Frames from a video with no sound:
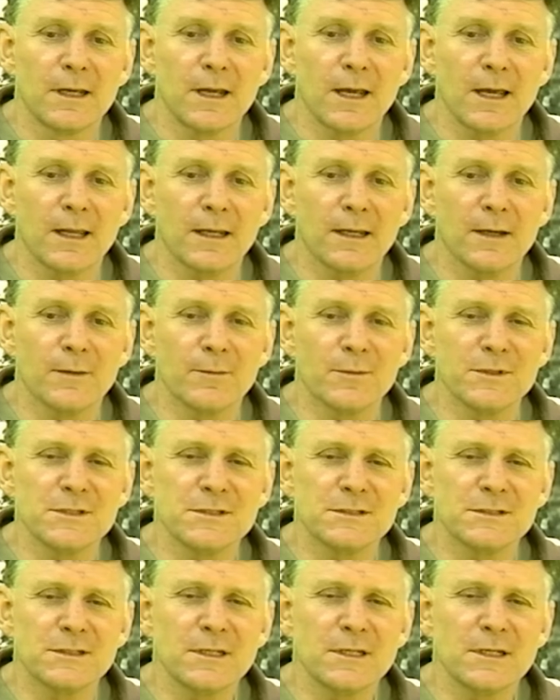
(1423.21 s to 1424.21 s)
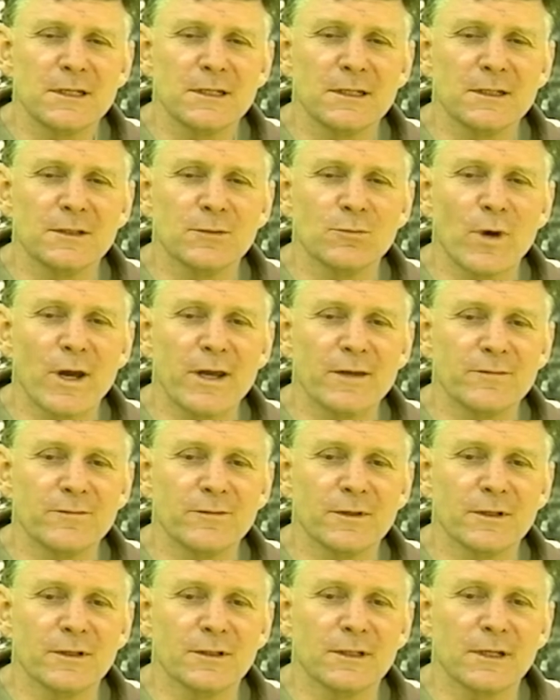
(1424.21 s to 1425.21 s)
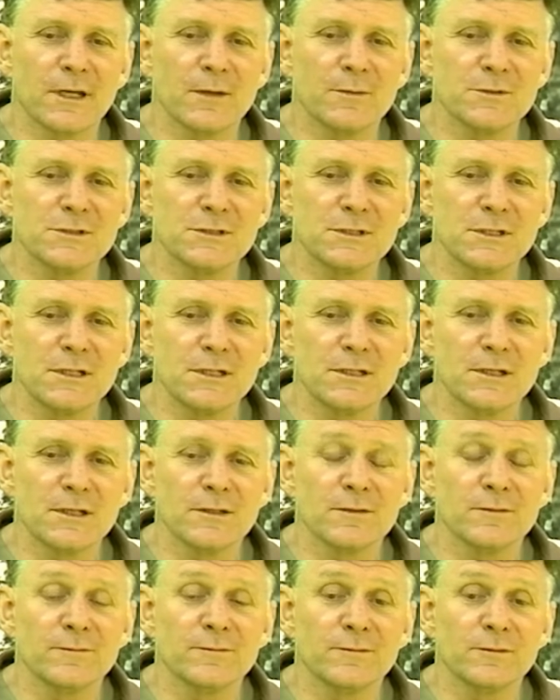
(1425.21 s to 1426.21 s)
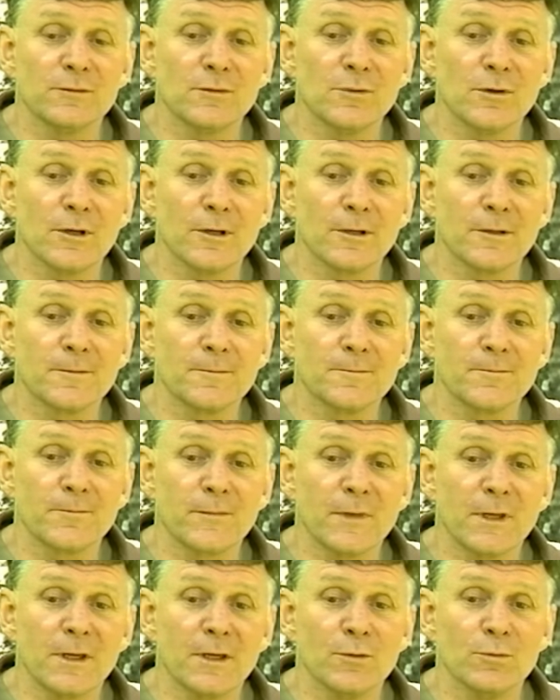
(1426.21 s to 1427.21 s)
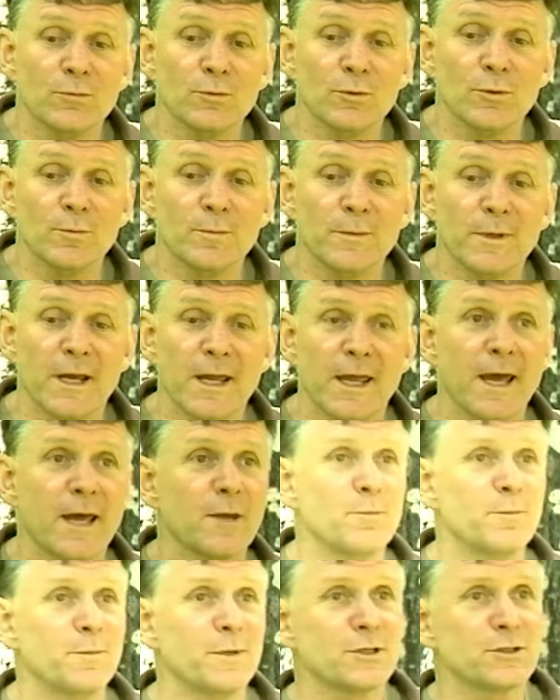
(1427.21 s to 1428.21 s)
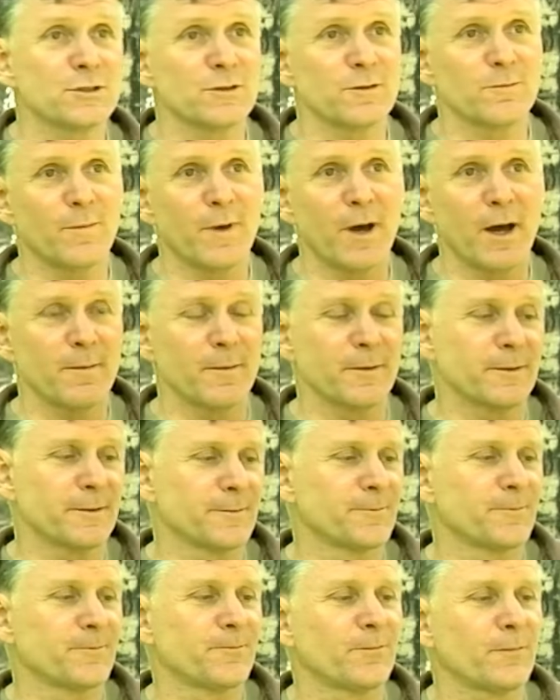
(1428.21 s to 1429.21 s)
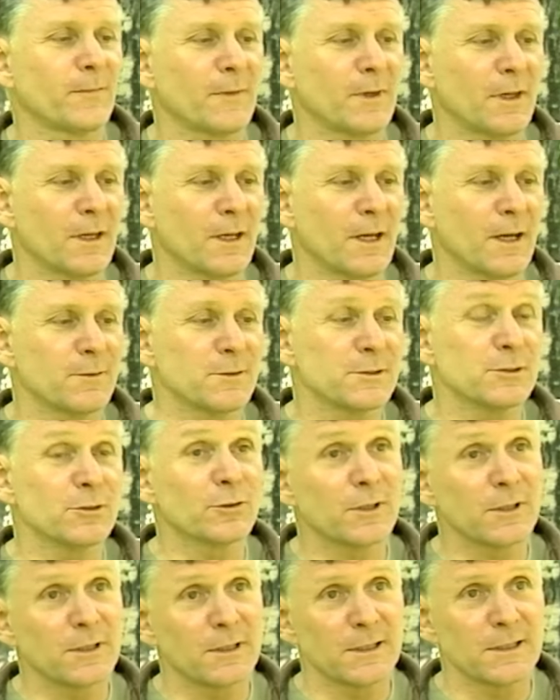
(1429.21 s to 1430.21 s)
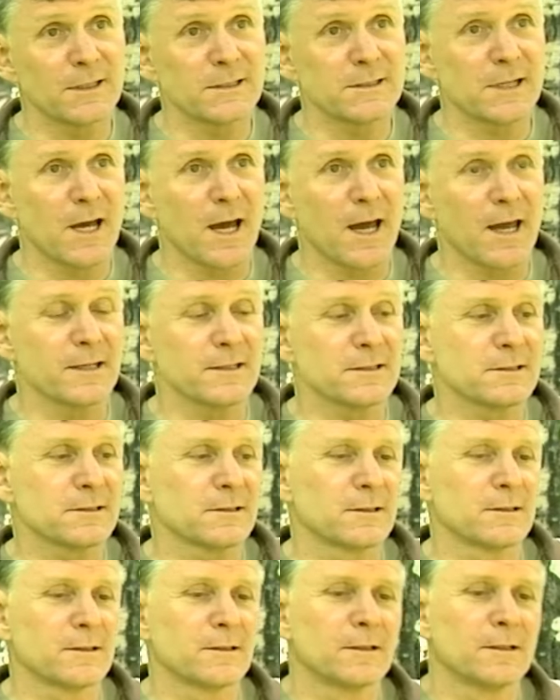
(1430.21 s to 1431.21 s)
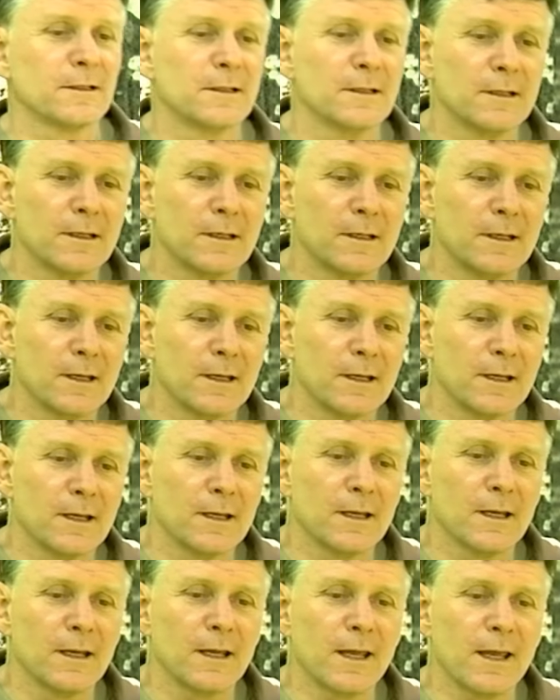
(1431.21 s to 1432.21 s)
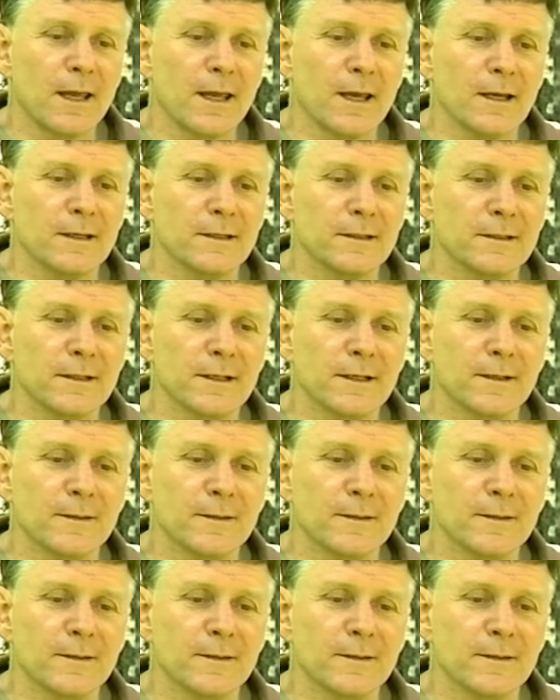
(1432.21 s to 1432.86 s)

and I was sitting in the white field, and I was sitting on the floor in a room, and I had a picture of Baba, and I was looking in his eyes. And